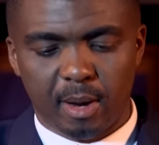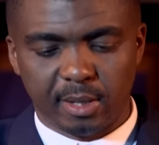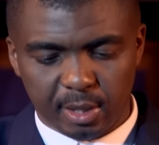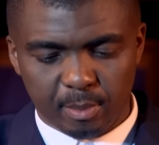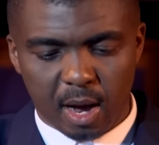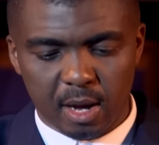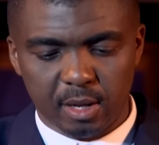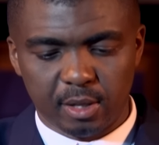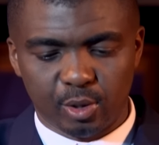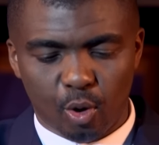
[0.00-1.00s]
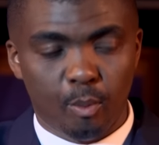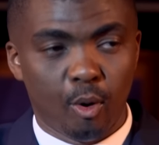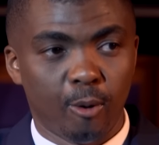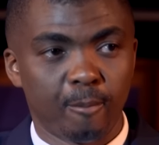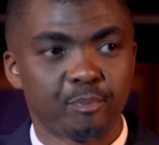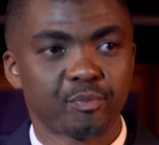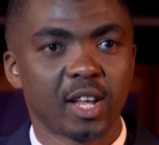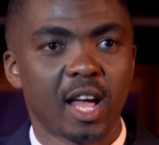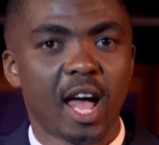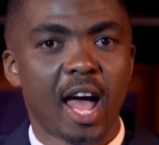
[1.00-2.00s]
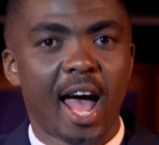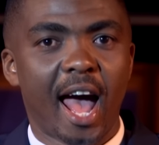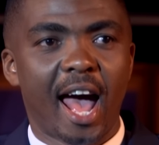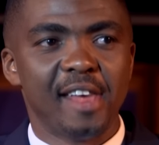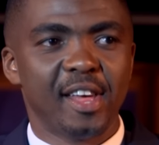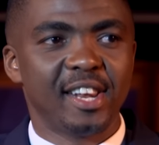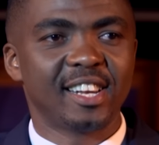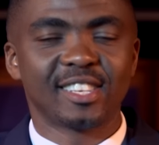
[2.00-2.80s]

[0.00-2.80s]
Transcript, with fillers: Madiba is no more. And then